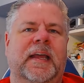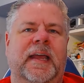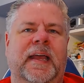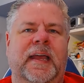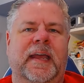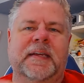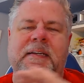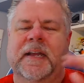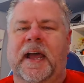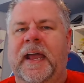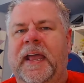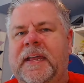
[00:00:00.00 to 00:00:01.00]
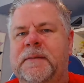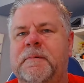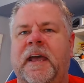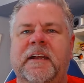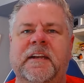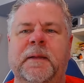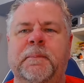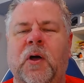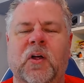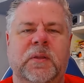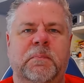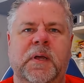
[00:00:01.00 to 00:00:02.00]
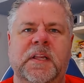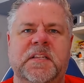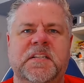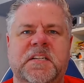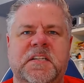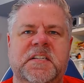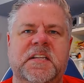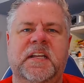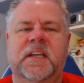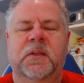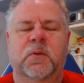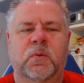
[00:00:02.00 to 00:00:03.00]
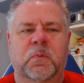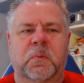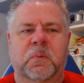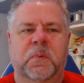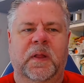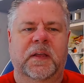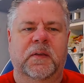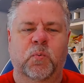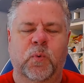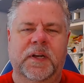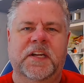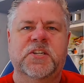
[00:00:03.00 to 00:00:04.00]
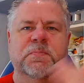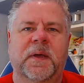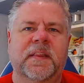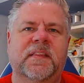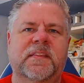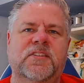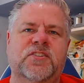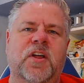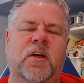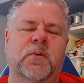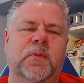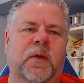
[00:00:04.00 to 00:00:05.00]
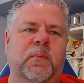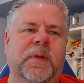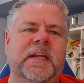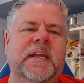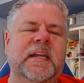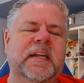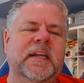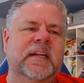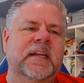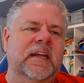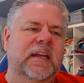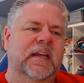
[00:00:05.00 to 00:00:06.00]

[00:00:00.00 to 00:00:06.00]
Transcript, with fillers: and I hadn't added up all the months to see like what each month thought that we needed.